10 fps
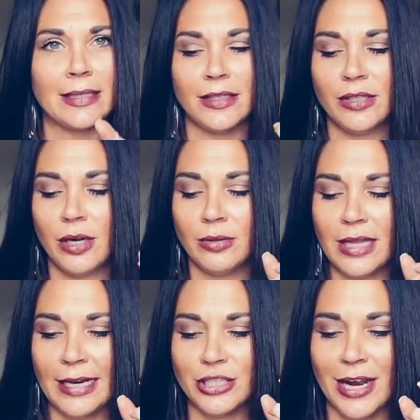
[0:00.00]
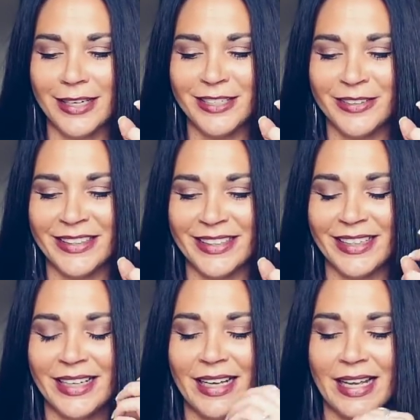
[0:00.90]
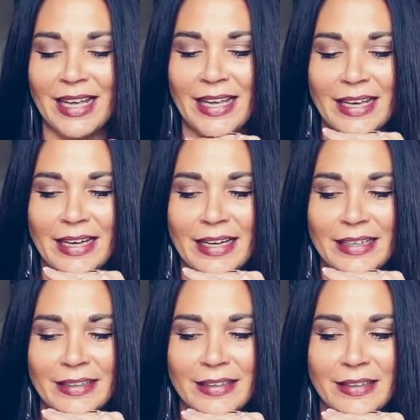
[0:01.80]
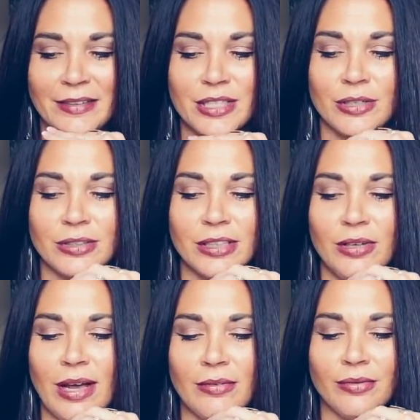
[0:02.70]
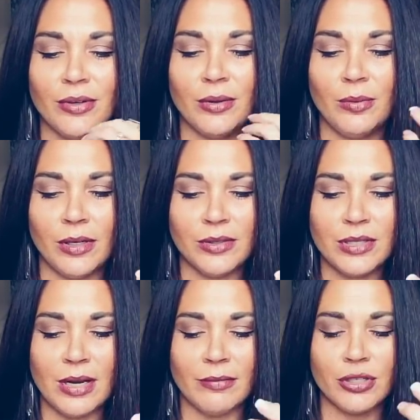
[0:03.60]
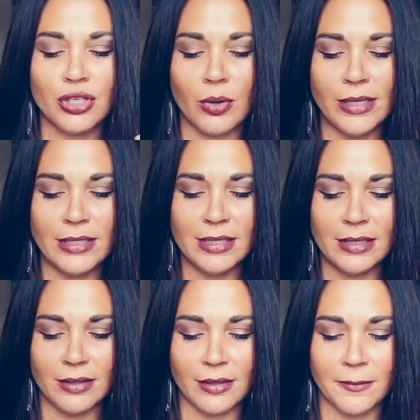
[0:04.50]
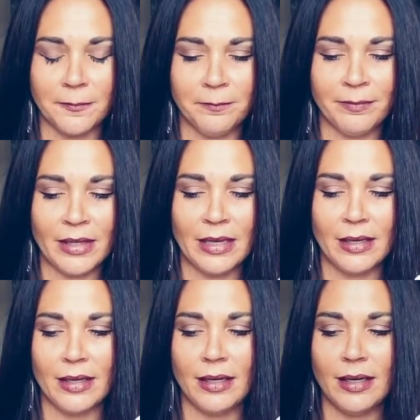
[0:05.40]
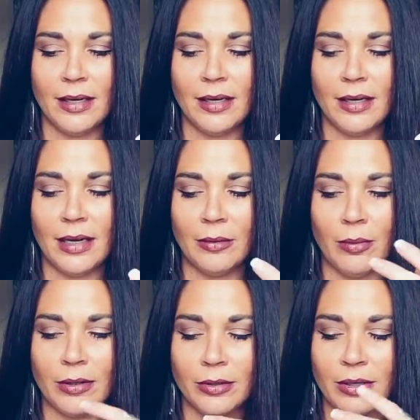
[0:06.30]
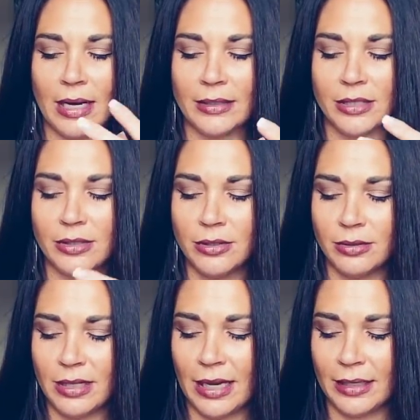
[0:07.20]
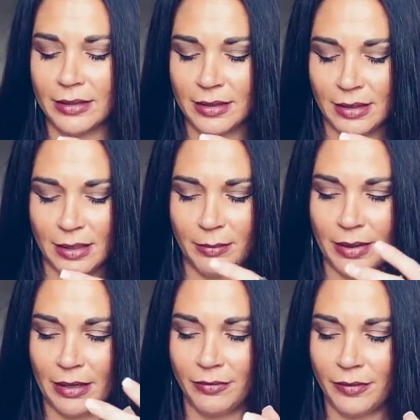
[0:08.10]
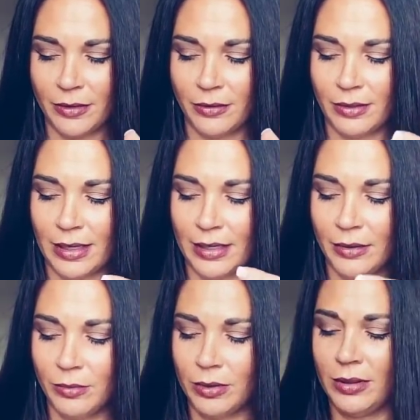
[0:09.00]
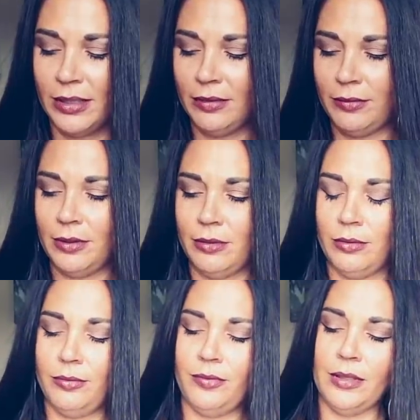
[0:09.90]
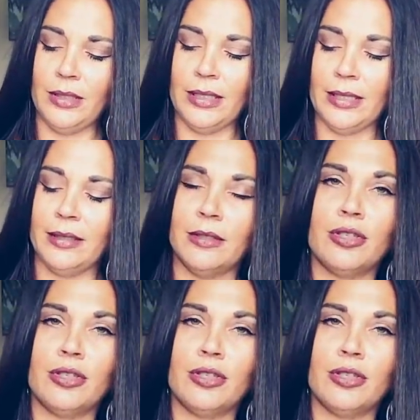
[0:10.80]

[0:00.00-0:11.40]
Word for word: you know latch onto it and uh, certainly you have free will so you have a choice here uh, on whether or not to do that but i feel that it will leave you feeling